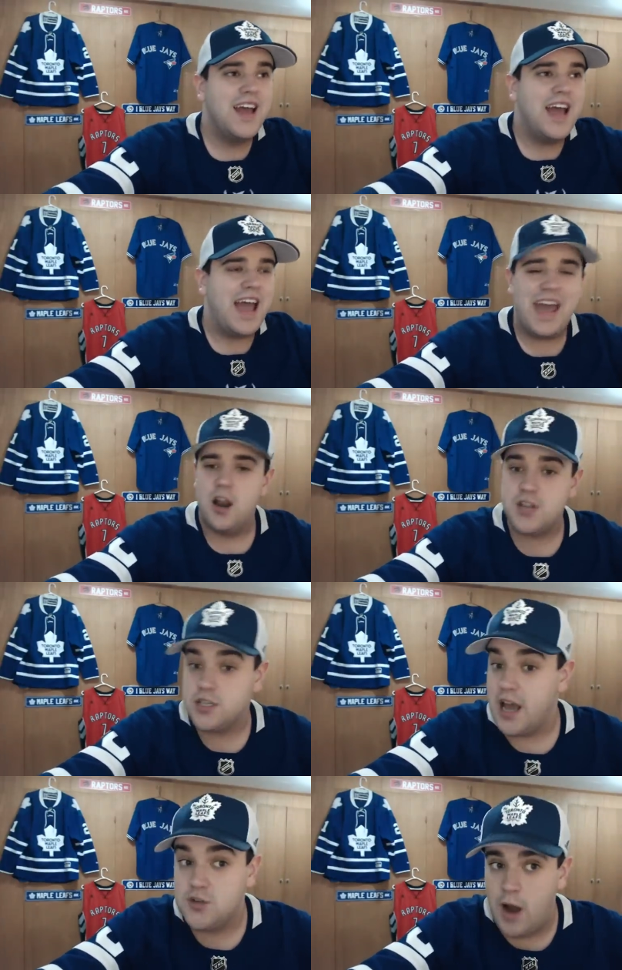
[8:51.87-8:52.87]
And I'll talk to
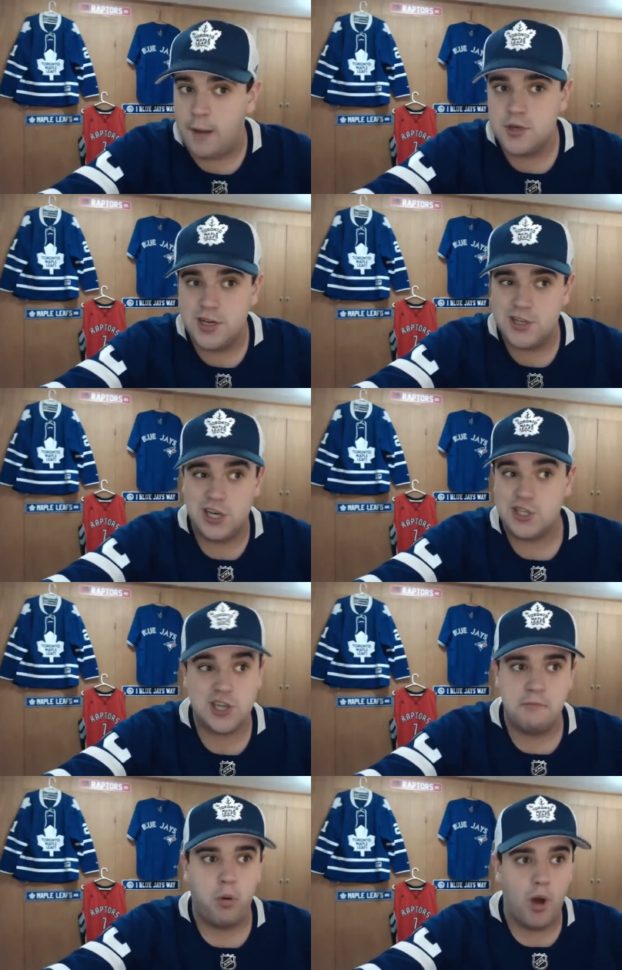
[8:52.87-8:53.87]
you guys Raptors edition at
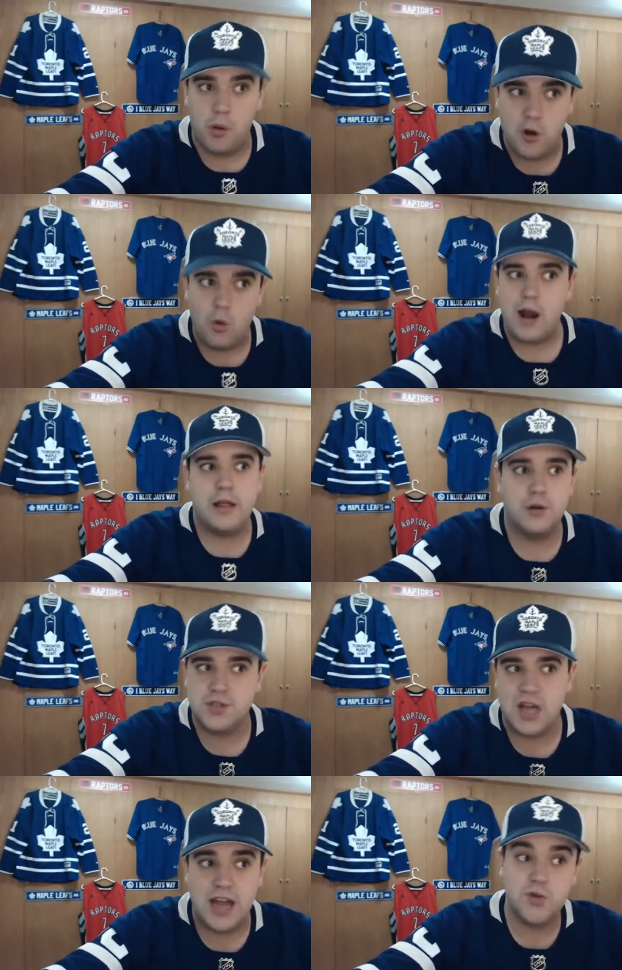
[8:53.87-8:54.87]
some point when Kawhi Leonard
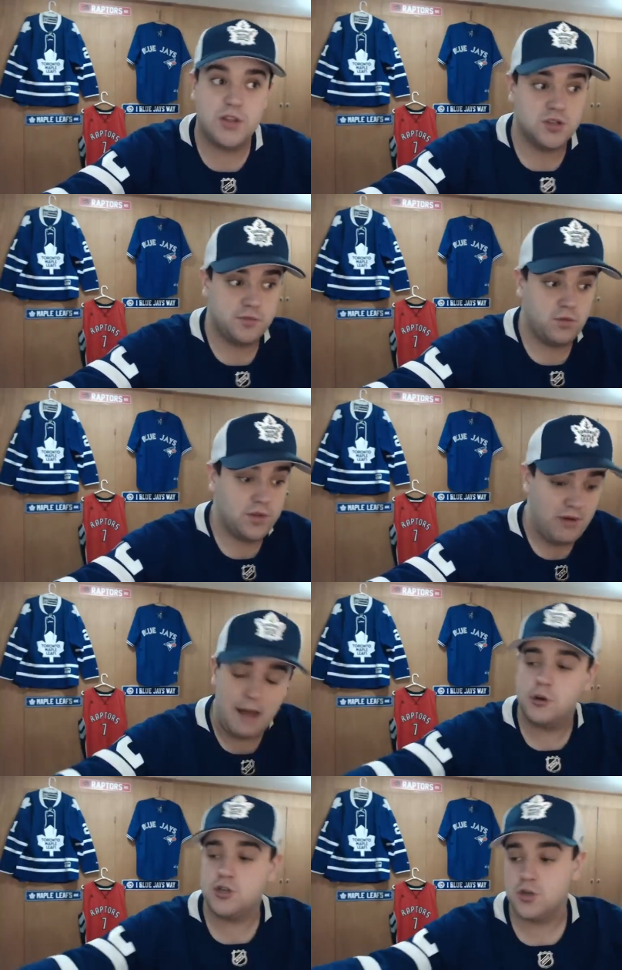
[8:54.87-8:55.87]
signs, whether it's with
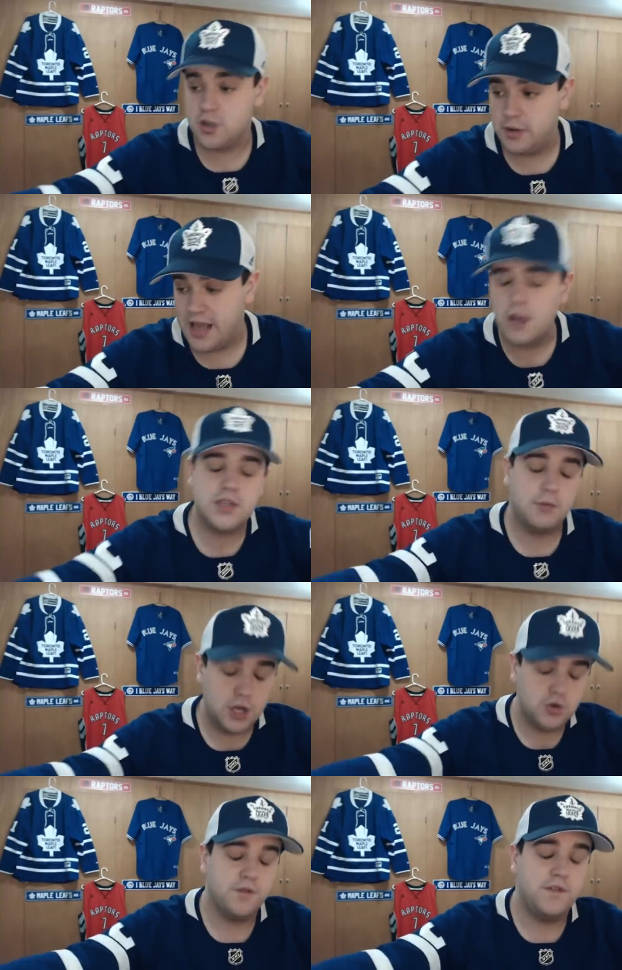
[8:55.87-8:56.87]
Raptors or somebody else. I'm going
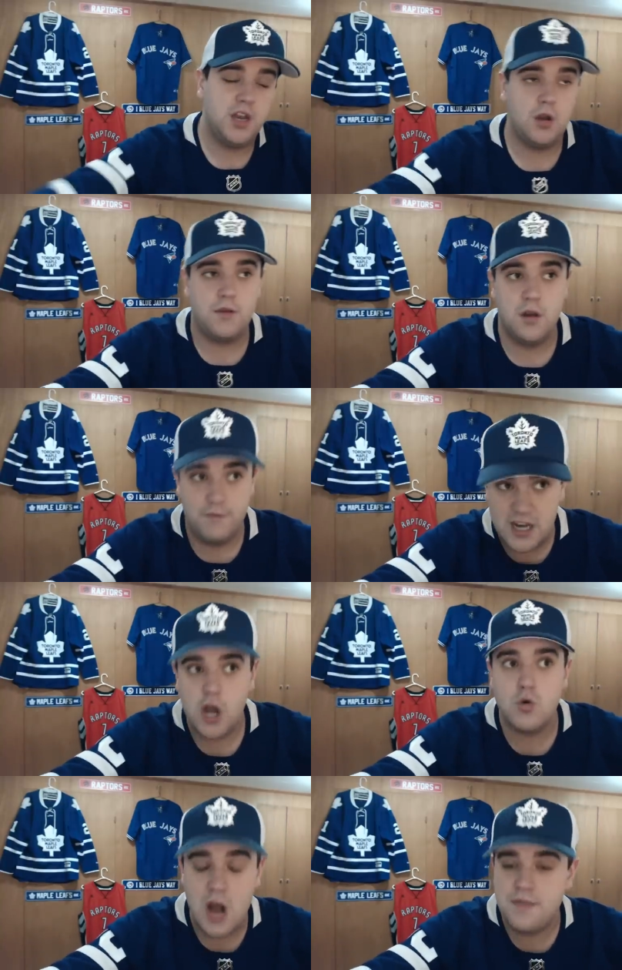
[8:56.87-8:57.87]
to do a
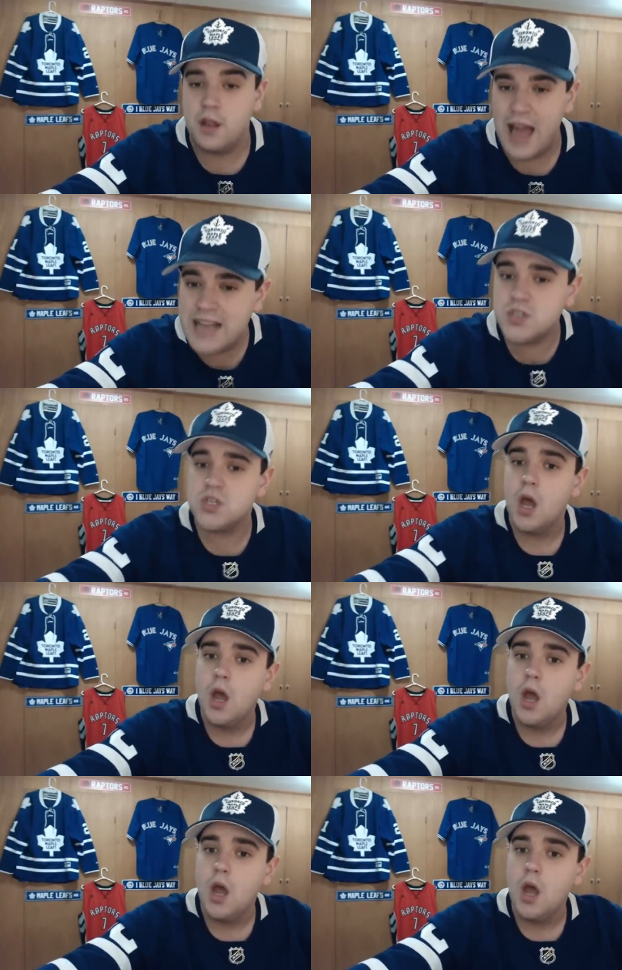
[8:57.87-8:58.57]
video nonetheless.